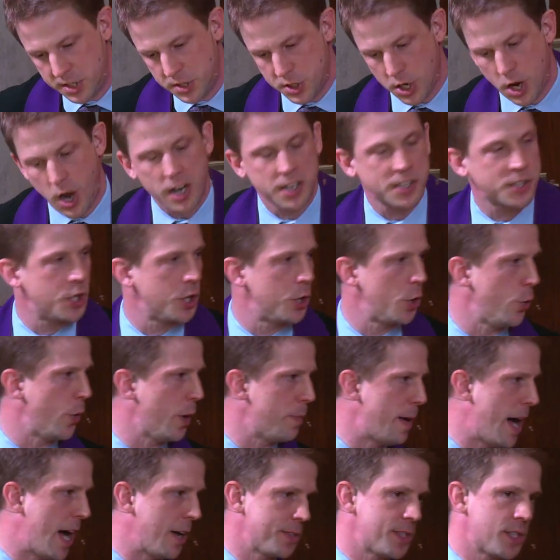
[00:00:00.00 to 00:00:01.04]
talk to you
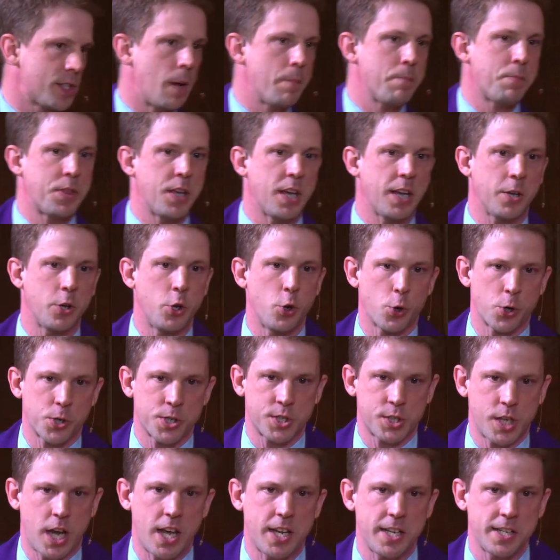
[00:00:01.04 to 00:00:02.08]
about something your
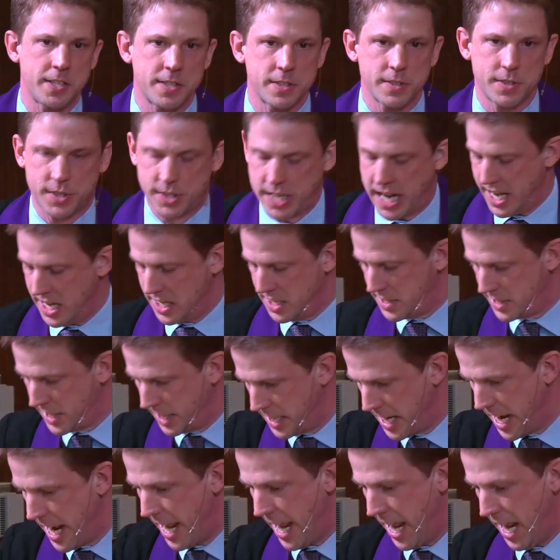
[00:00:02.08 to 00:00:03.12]
son said
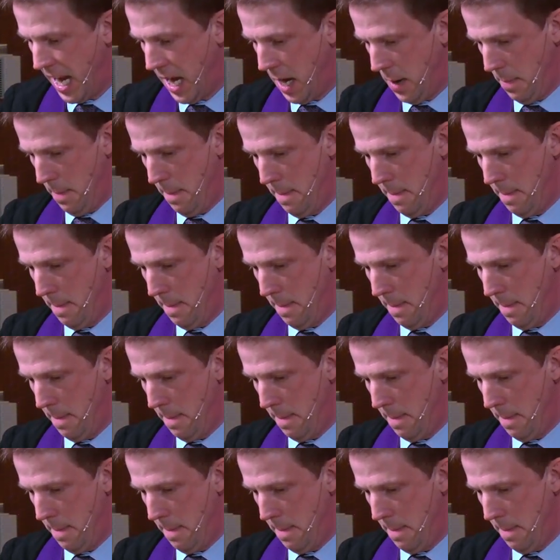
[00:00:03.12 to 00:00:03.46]
today."